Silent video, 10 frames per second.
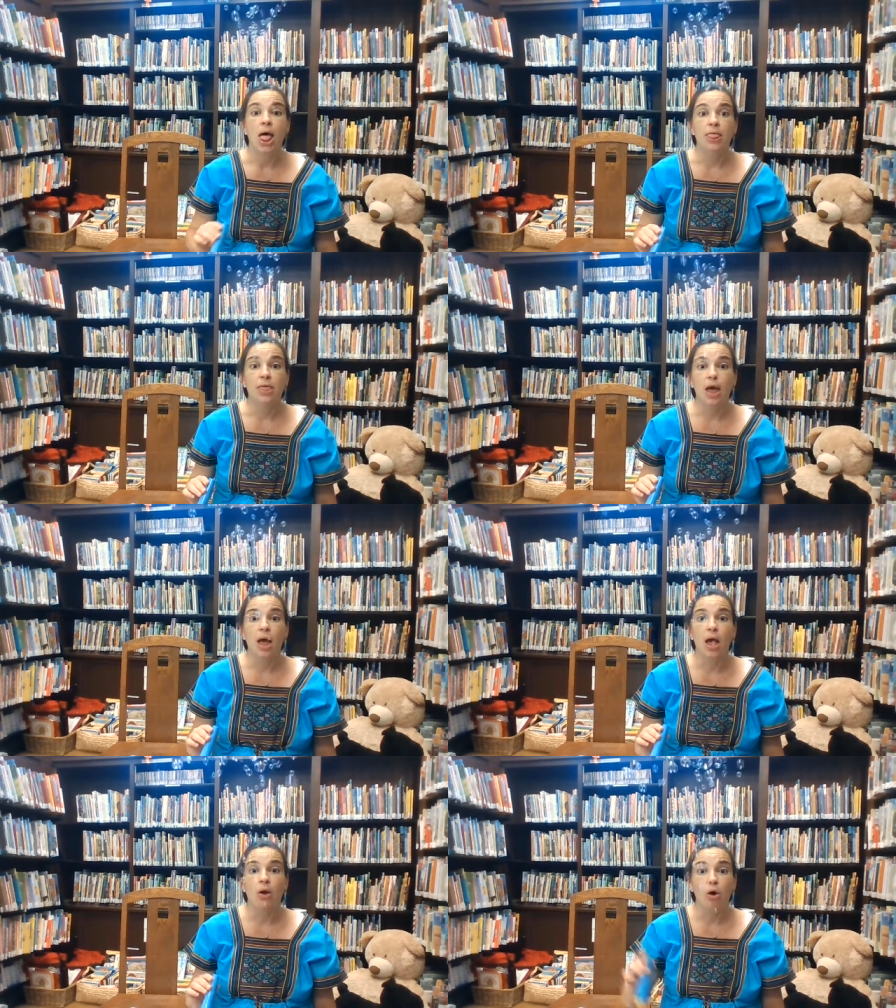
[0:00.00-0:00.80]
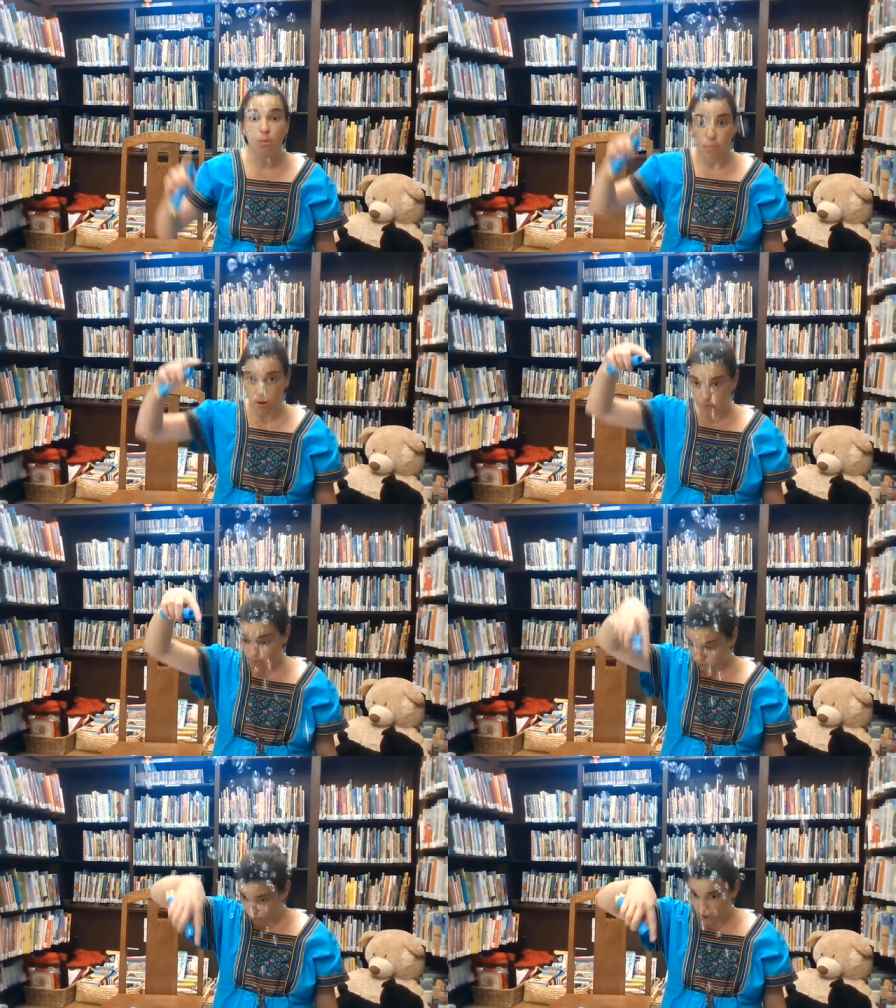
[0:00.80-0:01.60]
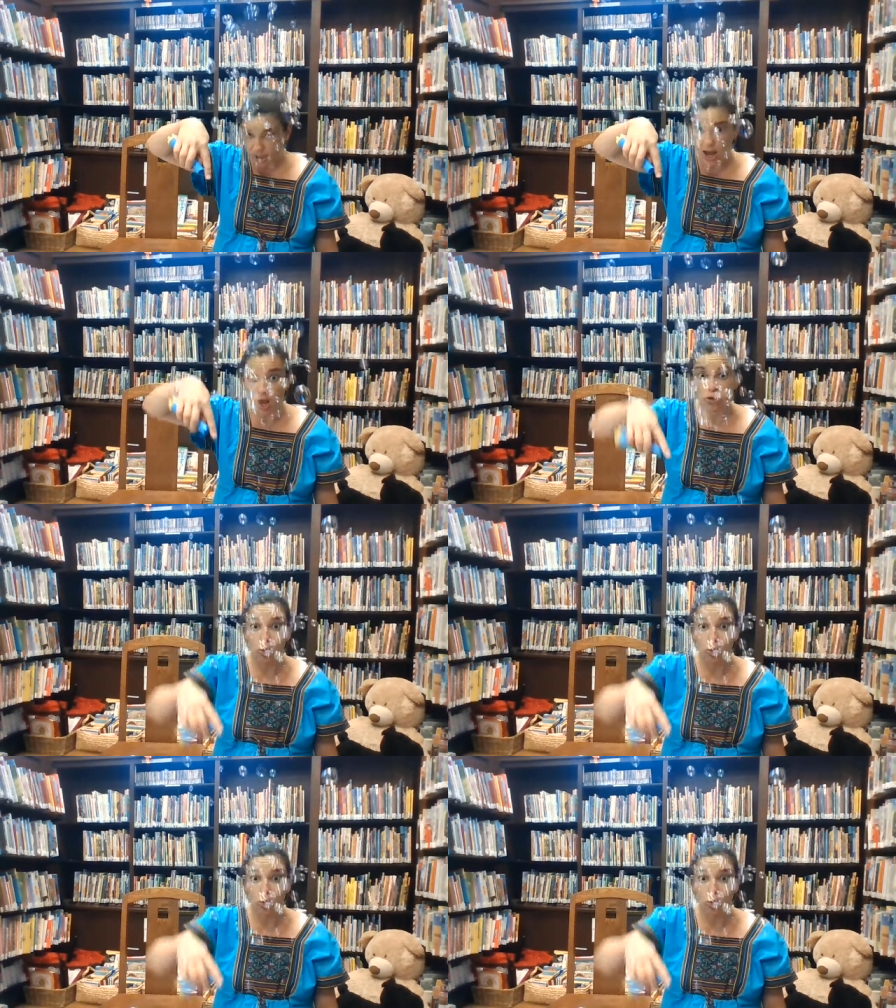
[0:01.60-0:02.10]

There are bubbles way down